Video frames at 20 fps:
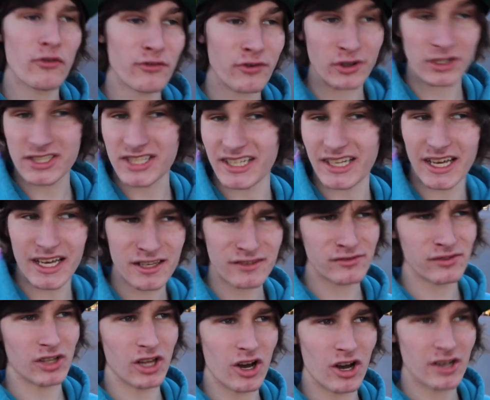For today's
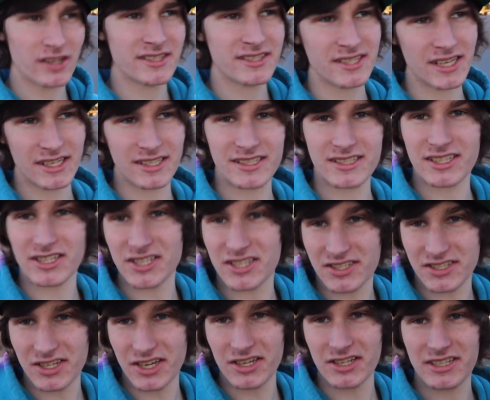vlog, since the
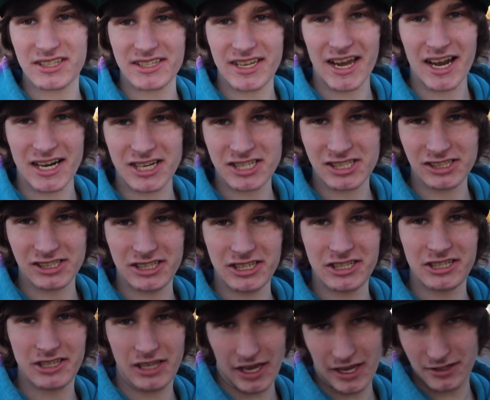sun is
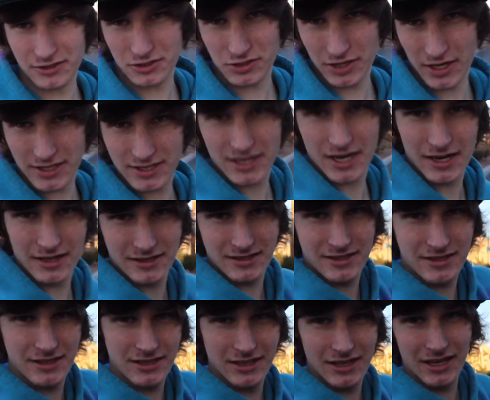actually, as you guys kind of
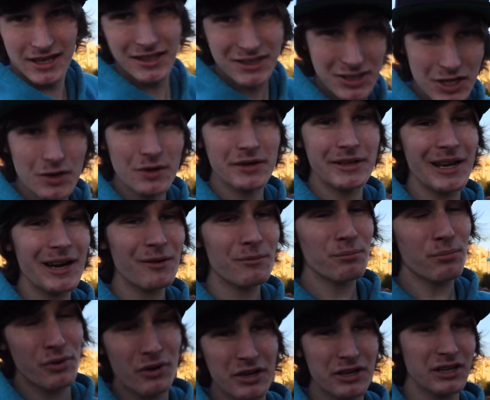see, it's going down
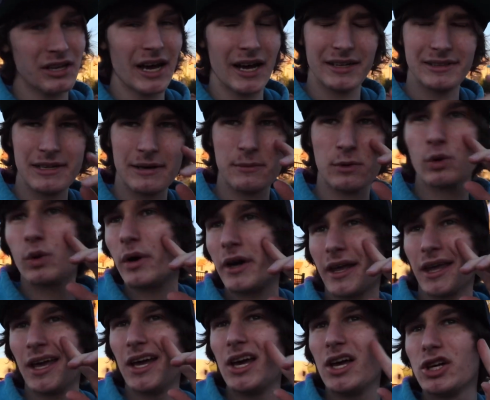pretty goddamn quick.
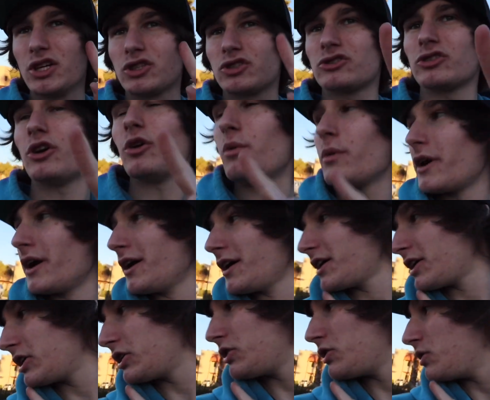So what I'm
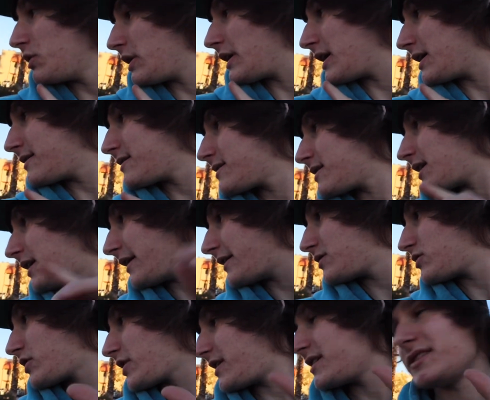gonna do is, uh,
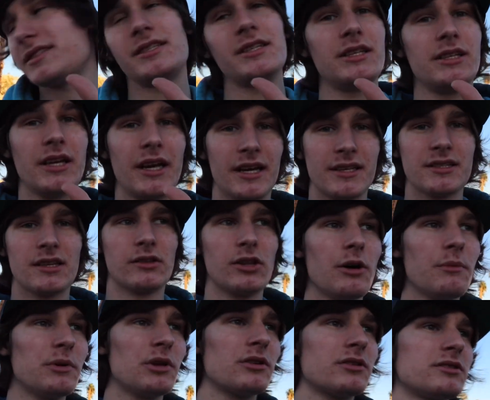as you guys seen as the
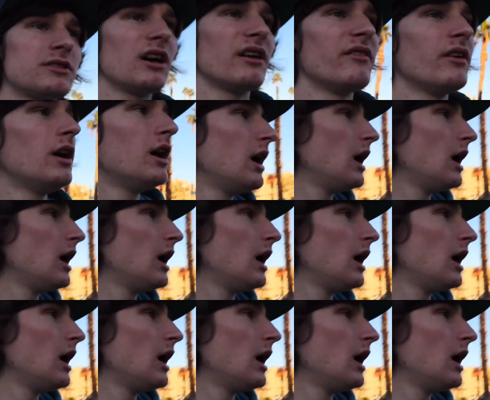thumbnail stuff,